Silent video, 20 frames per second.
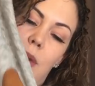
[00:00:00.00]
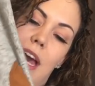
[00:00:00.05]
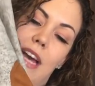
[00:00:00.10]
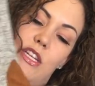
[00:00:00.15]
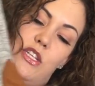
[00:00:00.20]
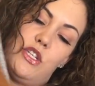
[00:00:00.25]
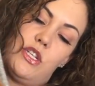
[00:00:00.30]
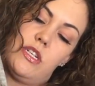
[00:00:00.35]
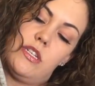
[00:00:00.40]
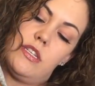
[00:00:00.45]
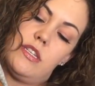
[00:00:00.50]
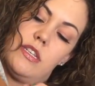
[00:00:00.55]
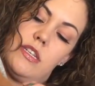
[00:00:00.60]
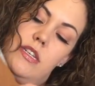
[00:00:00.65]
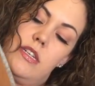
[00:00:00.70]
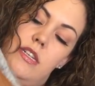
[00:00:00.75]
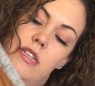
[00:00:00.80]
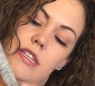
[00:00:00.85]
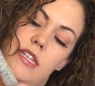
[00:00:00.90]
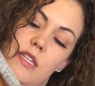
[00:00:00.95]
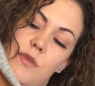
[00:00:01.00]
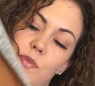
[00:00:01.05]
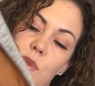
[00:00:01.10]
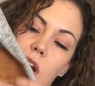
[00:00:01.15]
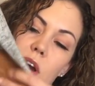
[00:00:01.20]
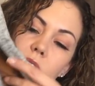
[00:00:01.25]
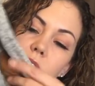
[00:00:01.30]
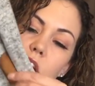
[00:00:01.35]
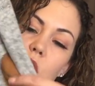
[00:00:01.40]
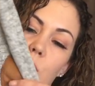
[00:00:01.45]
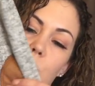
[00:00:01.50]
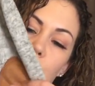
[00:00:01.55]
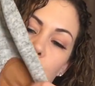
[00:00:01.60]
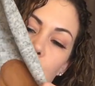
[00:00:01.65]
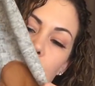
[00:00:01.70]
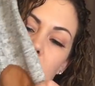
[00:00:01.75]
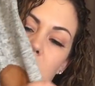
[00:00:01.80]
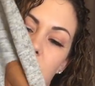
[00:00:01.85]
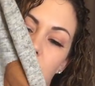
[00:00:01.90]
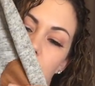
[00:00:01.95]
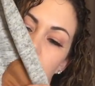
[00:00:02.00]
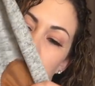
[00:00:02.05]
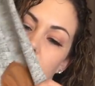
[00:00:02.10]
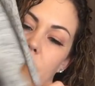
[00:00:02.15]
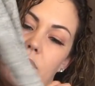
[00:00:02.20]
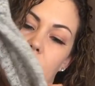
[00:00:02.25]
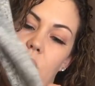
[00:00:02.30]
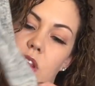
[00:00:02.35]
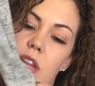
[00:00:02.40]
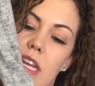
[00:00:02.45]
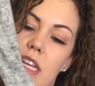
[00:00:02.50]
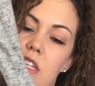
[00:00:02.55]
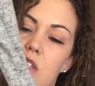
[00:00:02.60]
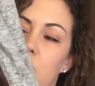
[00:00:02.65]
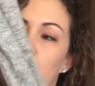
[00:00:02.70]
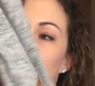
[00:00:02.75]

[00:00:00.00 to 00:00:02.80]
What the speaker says: patches. These brown elbow patches that feel like